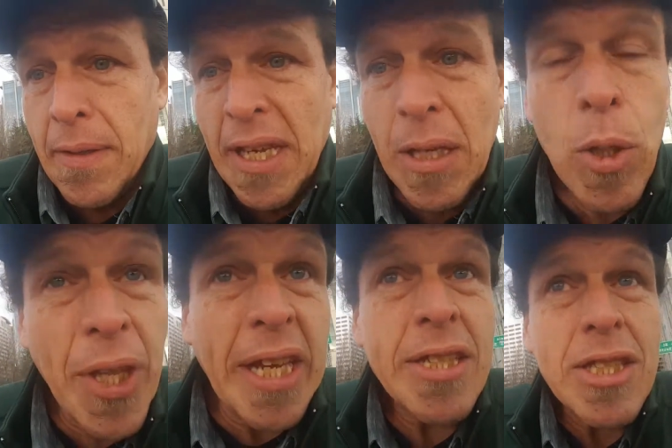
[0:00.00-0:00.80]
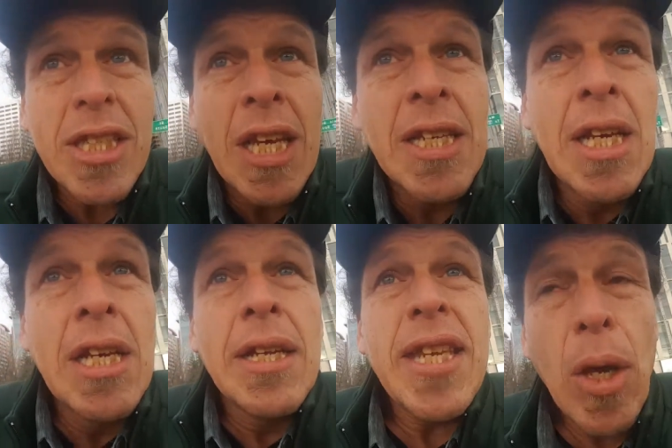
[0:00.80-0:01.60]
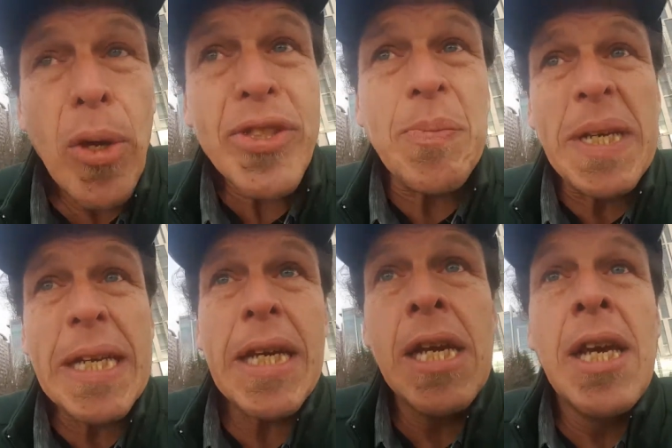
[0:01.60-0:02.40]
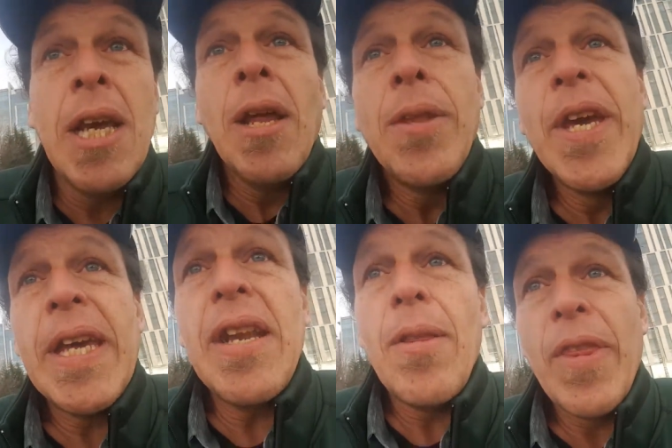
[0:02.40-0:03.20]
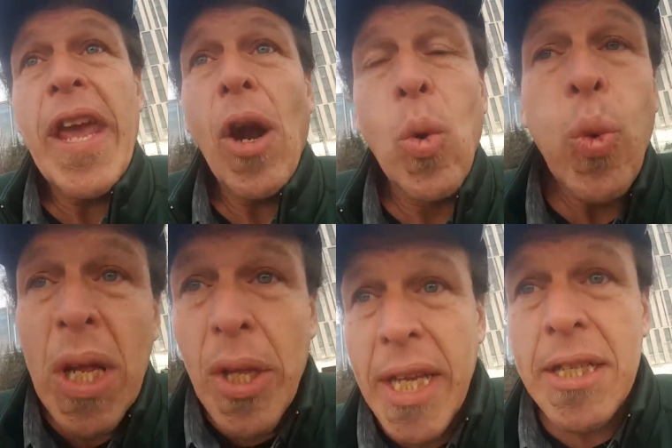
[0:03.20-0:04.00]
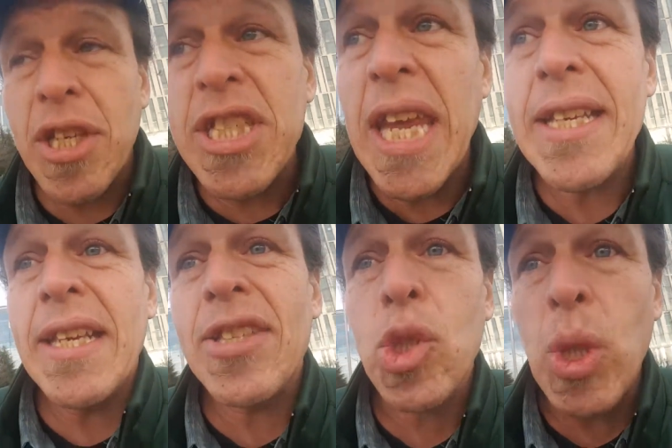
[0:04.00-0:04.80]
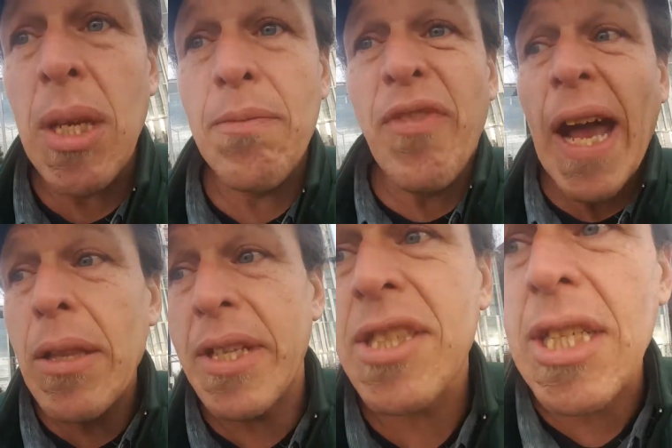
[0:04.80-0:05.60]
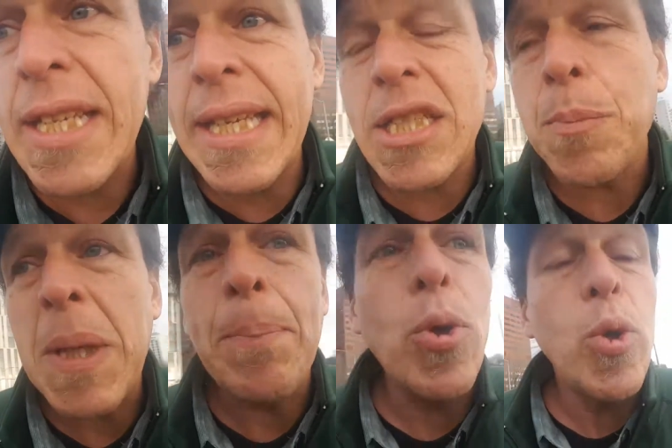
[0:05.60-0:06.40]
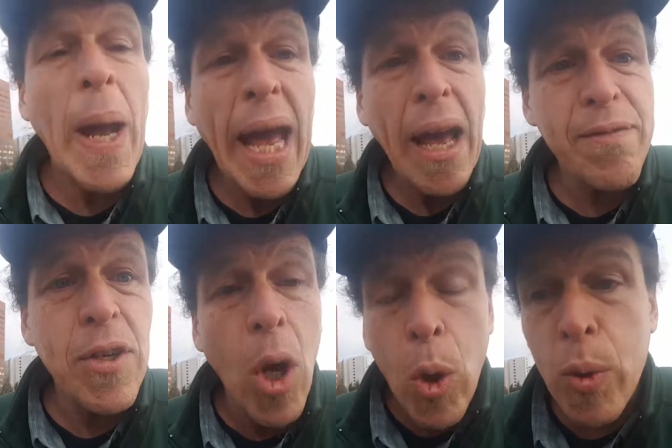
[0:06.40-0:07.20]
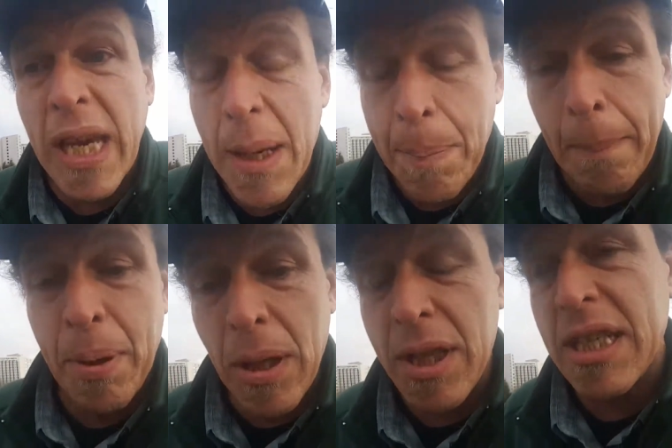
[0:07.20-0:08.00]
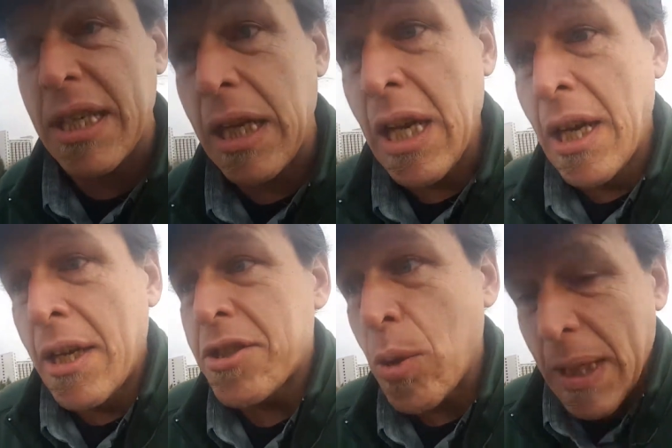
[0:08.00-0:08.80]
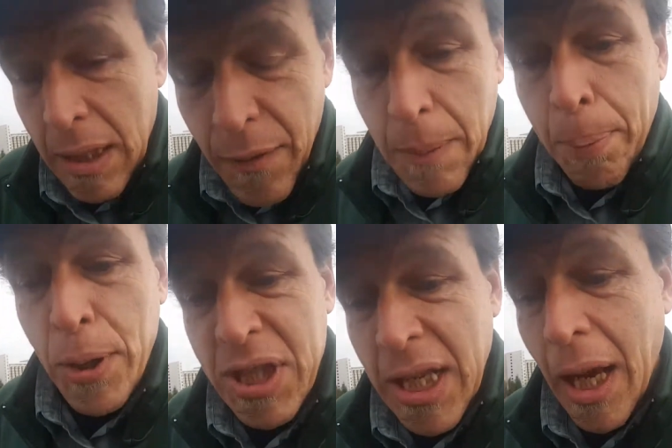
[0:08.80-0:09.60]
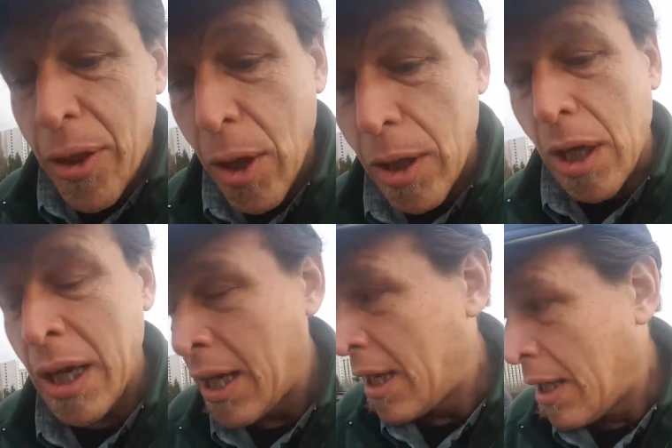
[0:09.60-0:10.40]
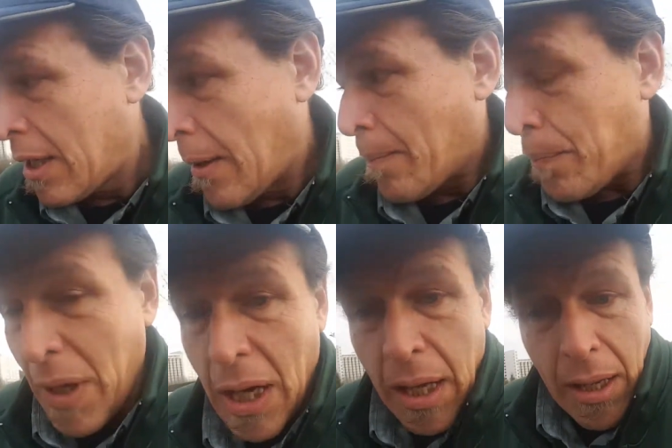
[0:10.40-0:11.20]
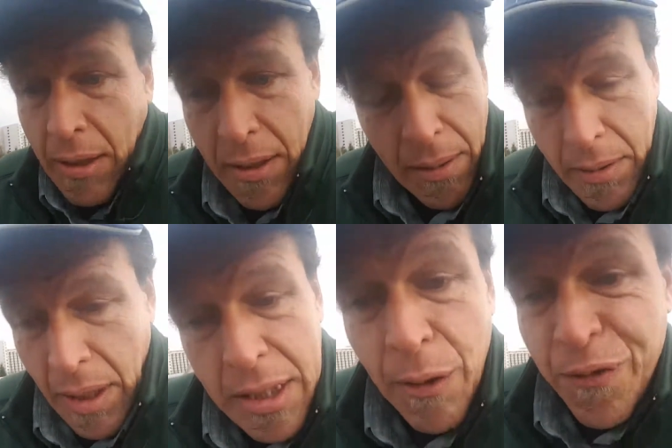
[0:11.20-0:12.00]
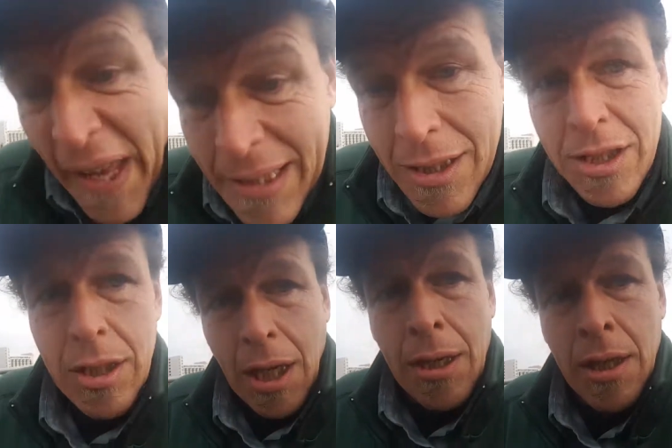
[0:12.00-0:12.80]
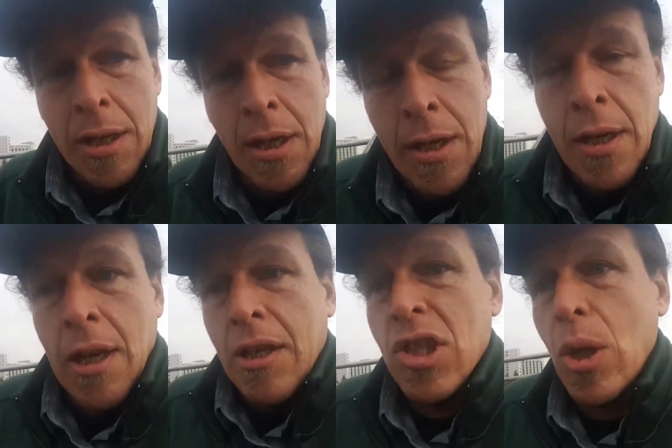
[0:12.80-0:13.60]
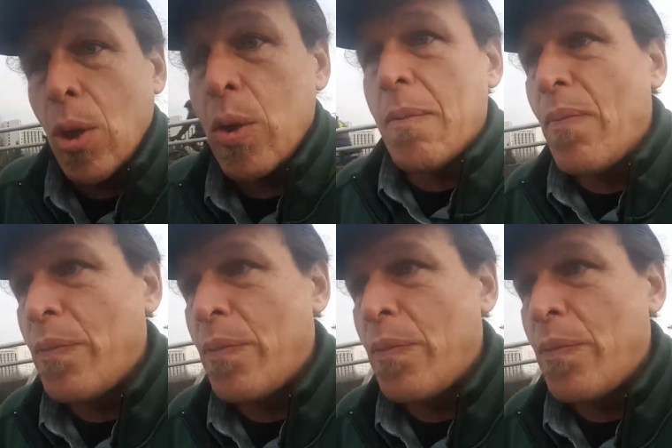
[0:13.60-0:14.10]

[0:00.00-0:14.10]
illness tells me that they are willing to take extreme violence against people who have no capability to even put together a, a defense. So